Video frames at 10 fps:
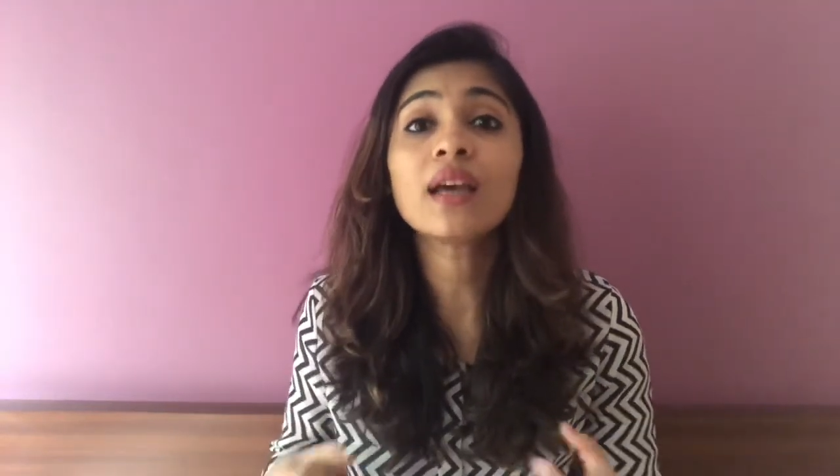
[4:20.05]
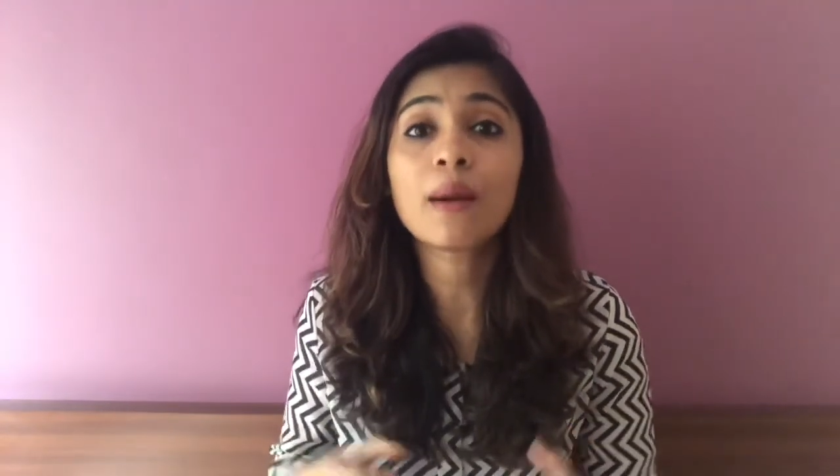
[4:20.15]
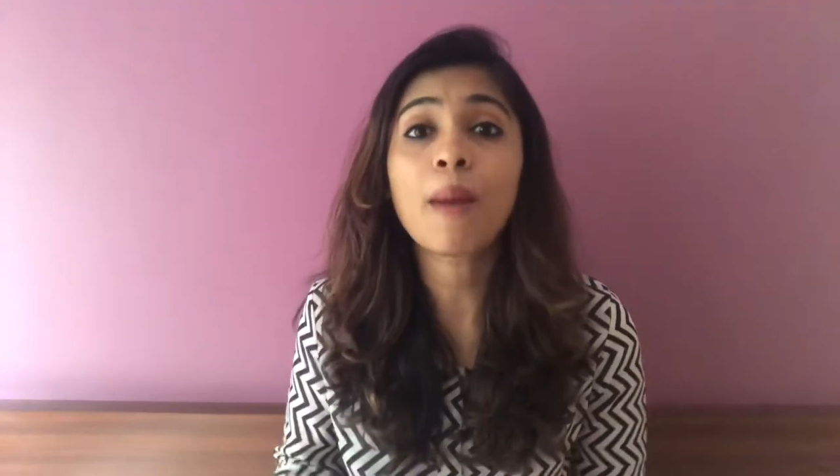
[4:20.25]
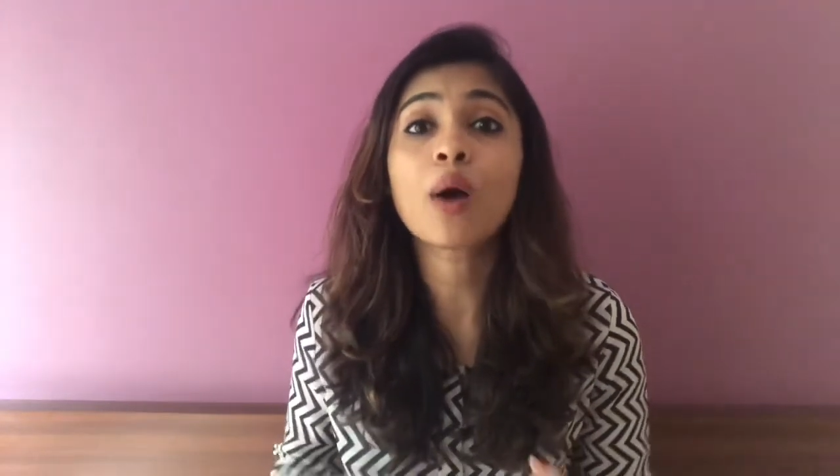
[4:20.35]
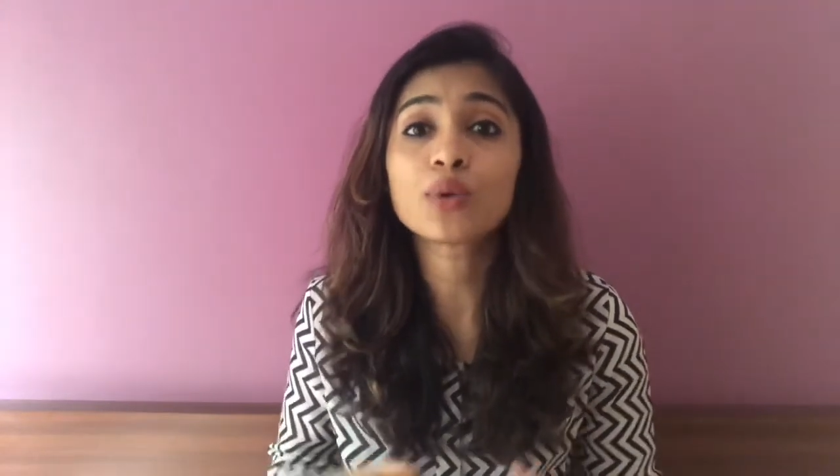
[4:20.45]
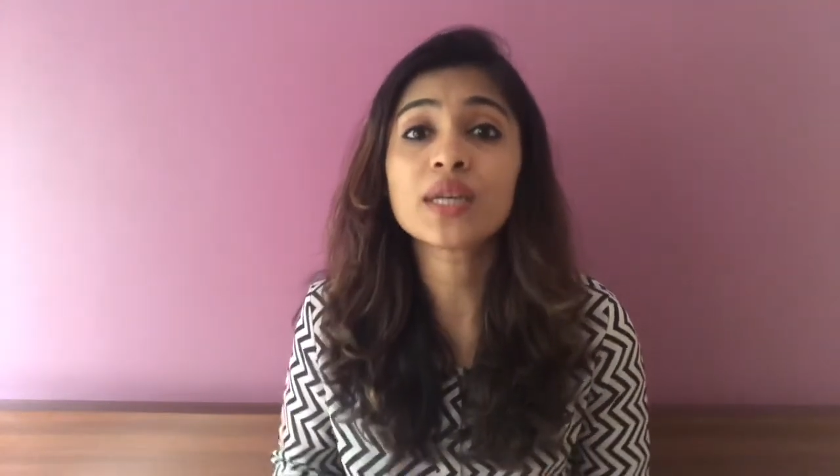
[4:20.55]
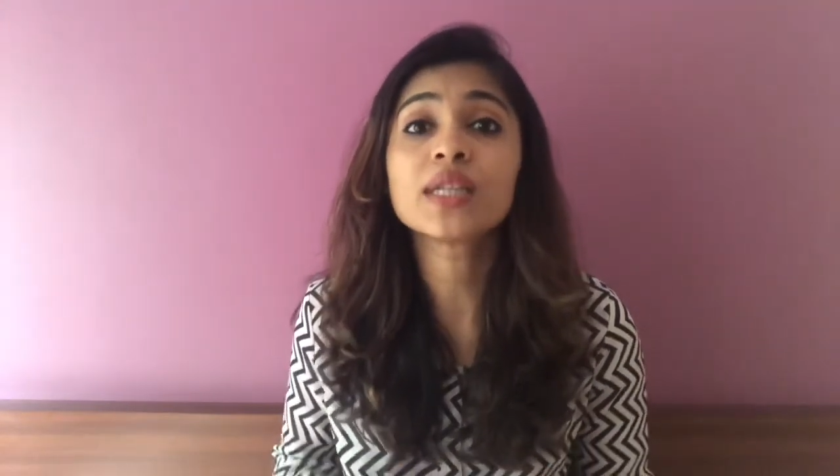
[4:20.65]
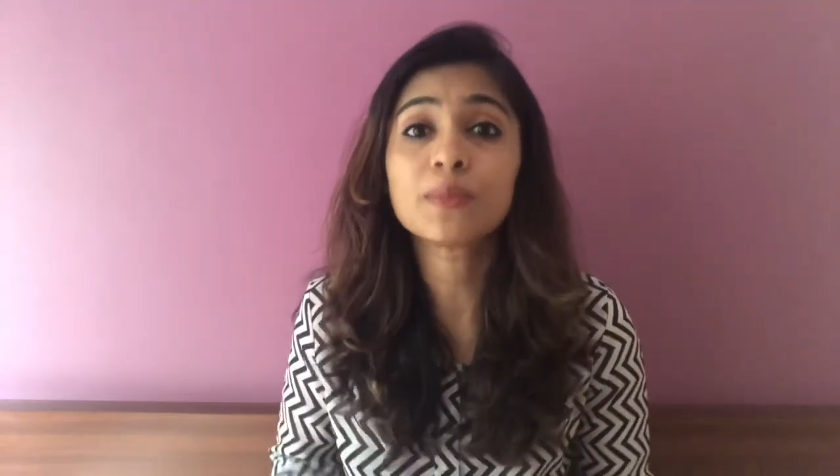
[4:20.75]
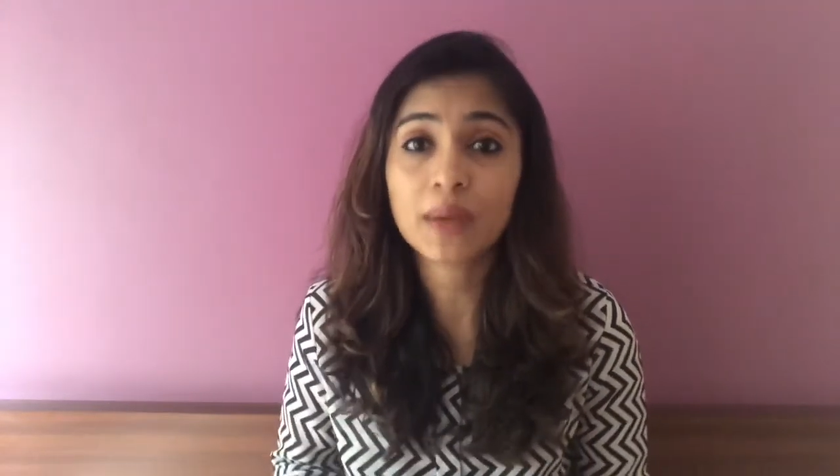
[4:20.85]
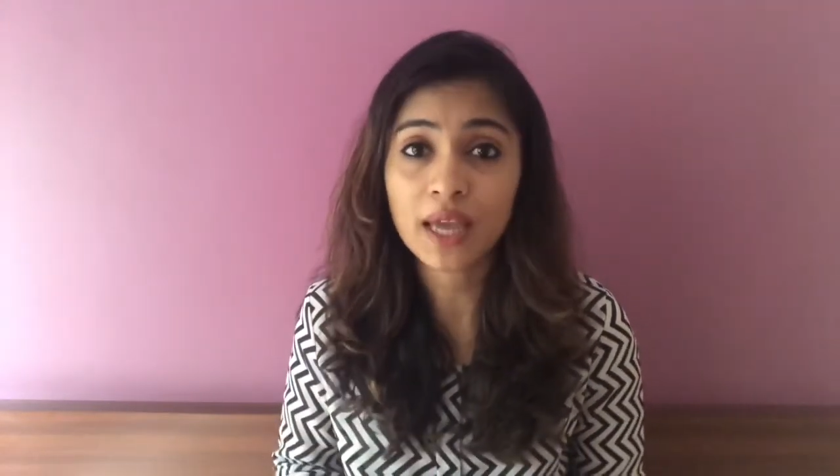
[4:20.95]
about his
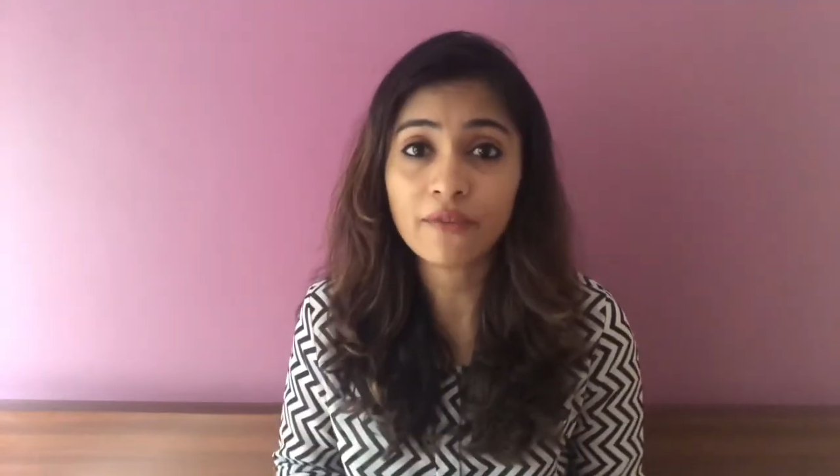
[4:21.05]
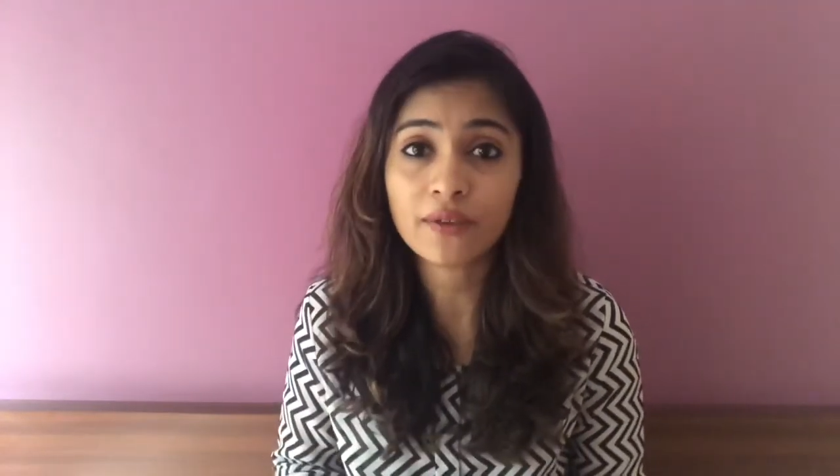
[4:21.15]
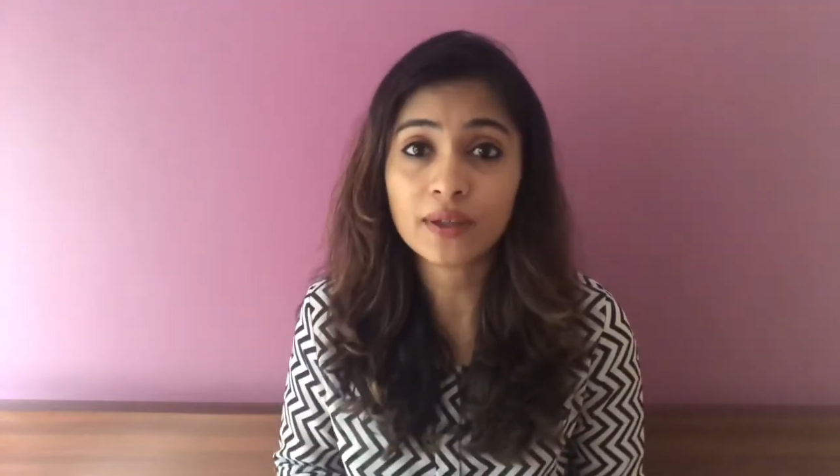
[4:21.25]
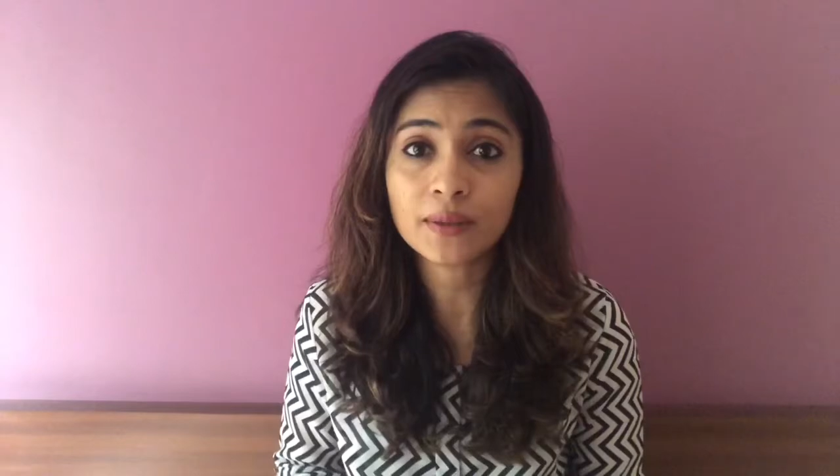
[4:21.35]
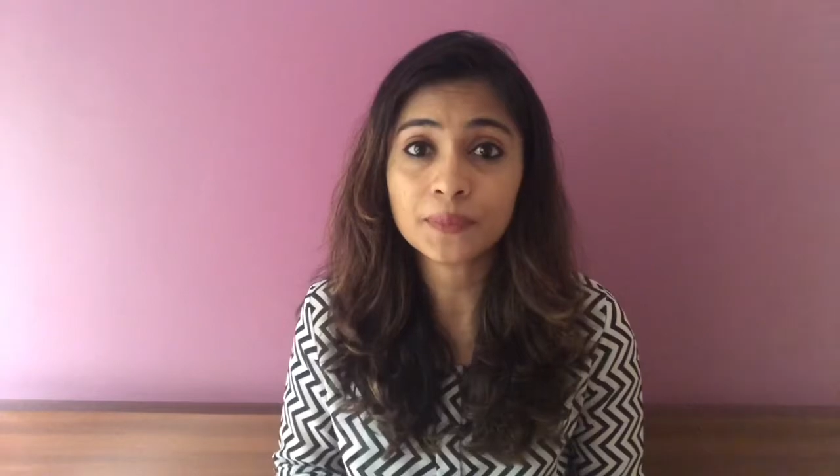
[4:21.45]
behavior.